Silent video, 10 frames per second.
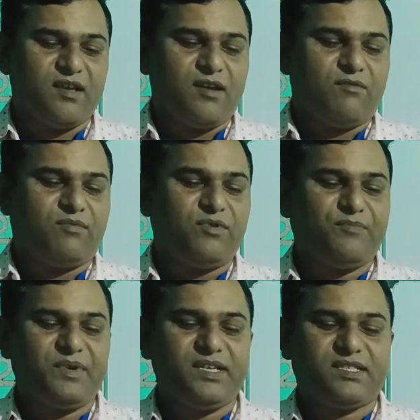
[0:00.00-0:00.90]

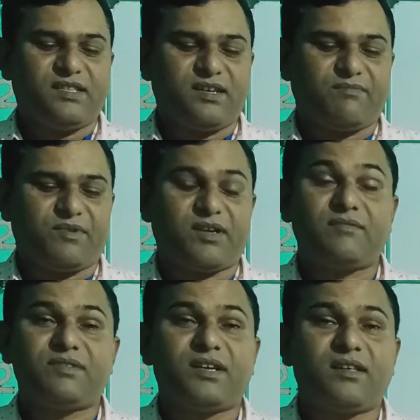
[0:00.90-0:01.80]
Footprints that
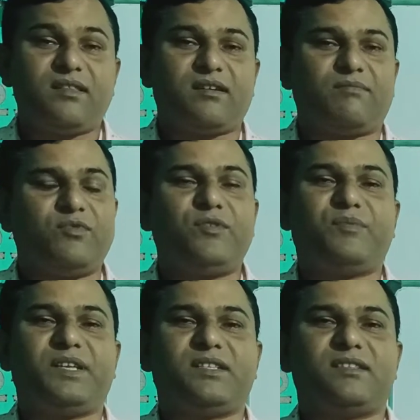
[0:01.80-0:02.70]
perhaps another.
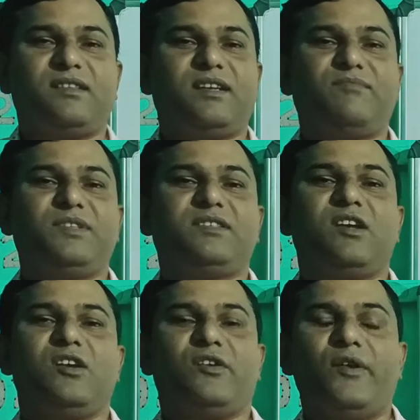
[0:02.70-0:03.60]
Footprints that means
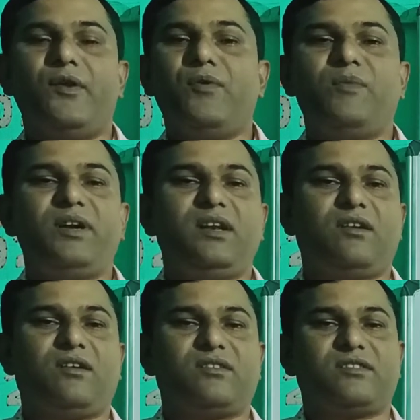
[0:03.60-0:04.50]
nobody
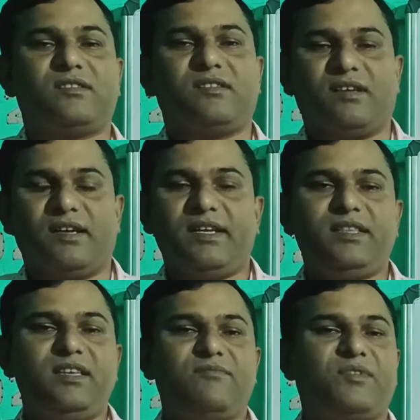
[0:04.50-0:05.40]
learns
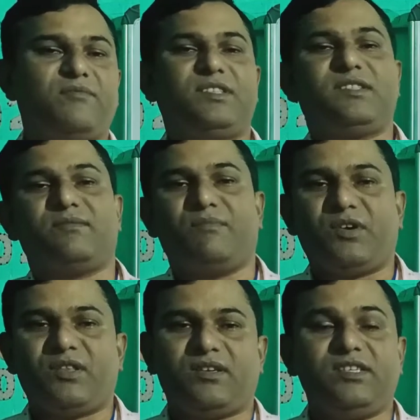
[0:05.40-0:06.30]
anything from his
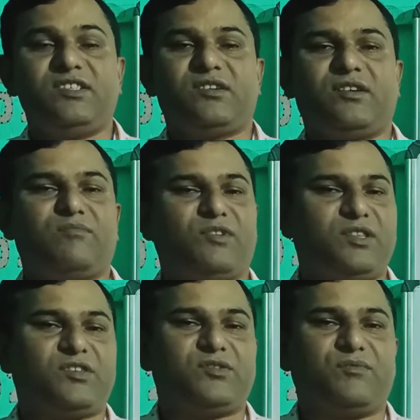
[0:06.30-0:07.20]
mother, his or her
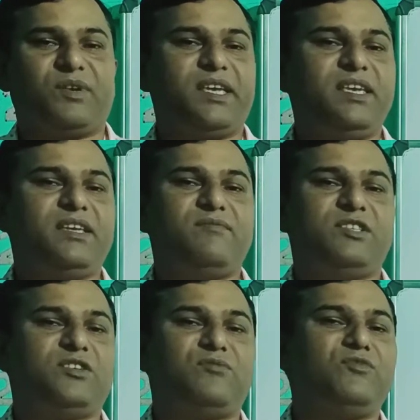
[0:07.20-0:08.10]
mother's home. He kebe
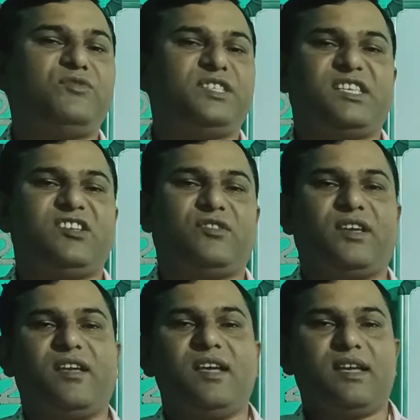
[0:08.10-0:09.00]
janmu sikhi na thai.
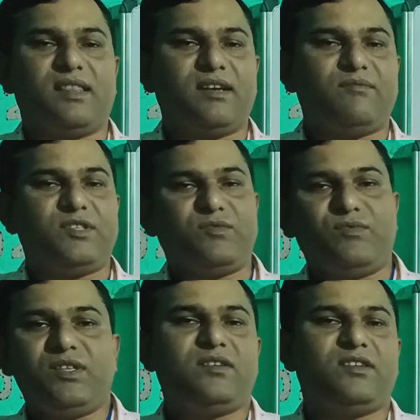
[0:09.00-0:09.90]
That means
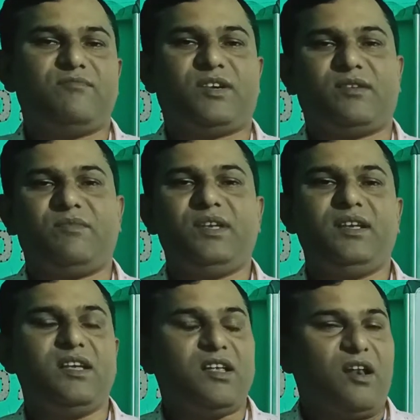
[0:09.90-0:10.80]
we the human being
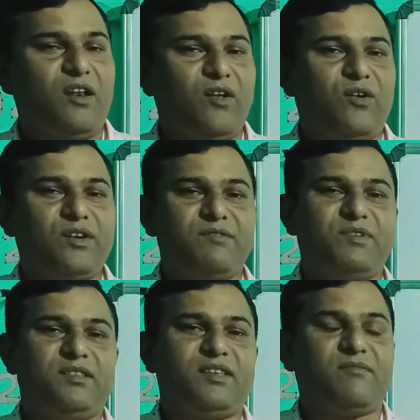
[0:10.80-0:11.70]
learn
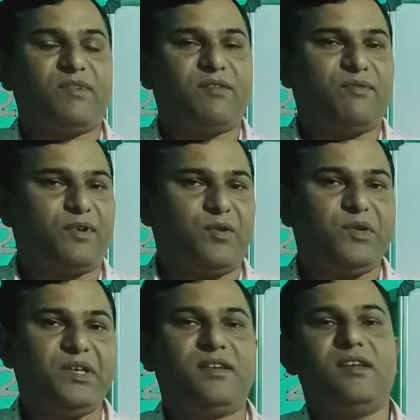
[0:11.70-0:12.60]
everything by
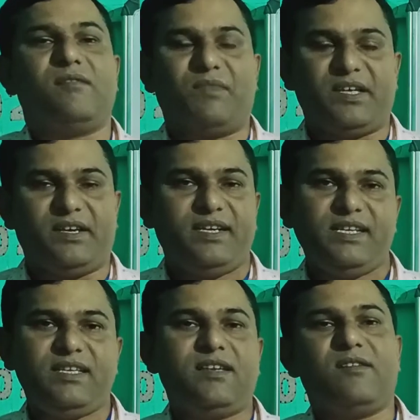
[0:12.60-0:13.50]
following, by
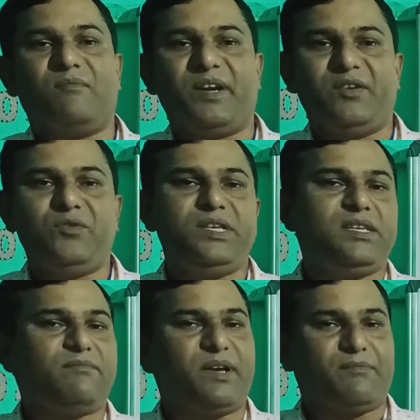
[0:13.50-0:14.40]
reading, by
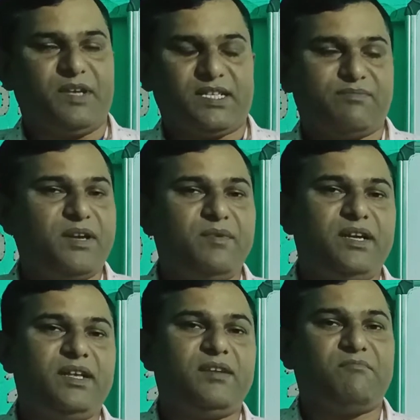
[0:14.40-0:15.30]
doing, by
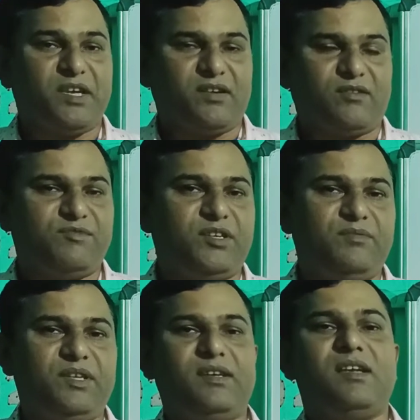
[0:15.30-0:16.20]
experimenting, by
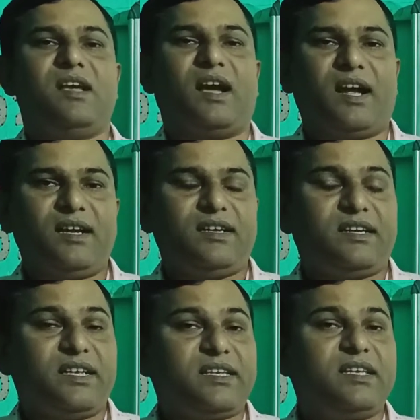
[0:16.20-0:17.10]
observing and
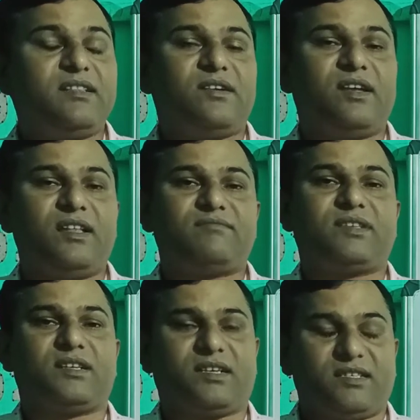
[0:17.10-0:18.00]
taking the help
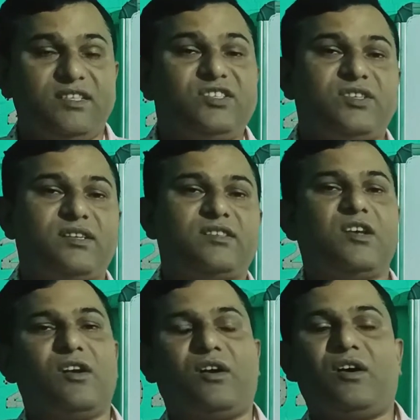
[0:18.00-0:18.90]
and assistance
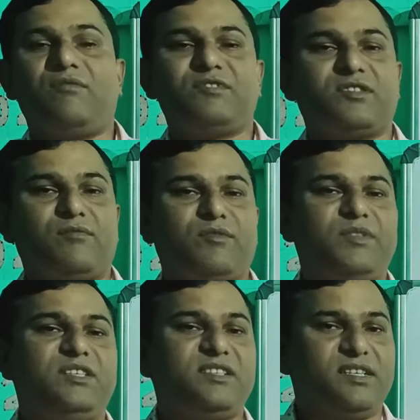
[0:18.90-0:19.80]
of some of the
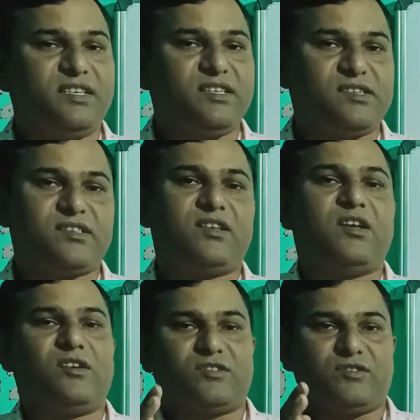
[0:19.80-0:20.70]
seniors,
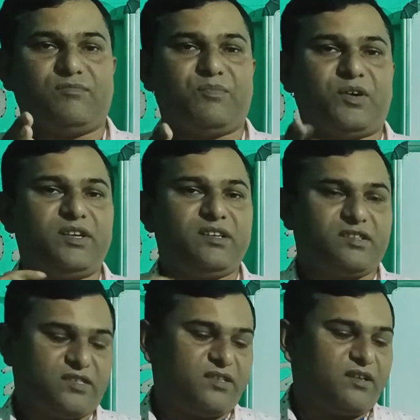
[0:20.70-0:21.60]

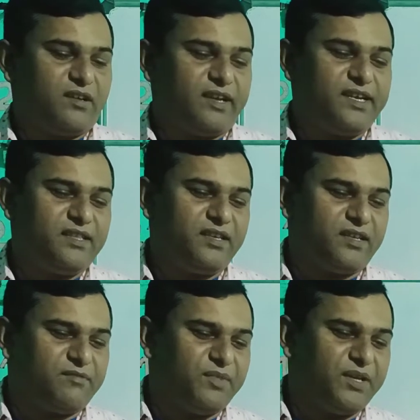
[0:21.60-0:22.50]
superiors, anything
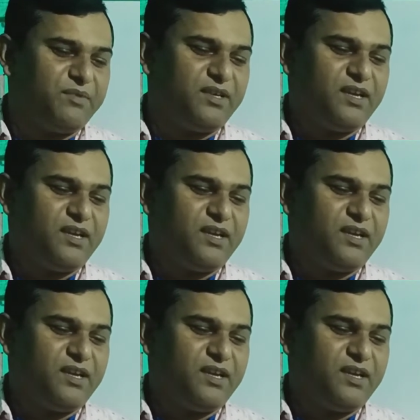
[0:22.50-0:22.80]
it may be.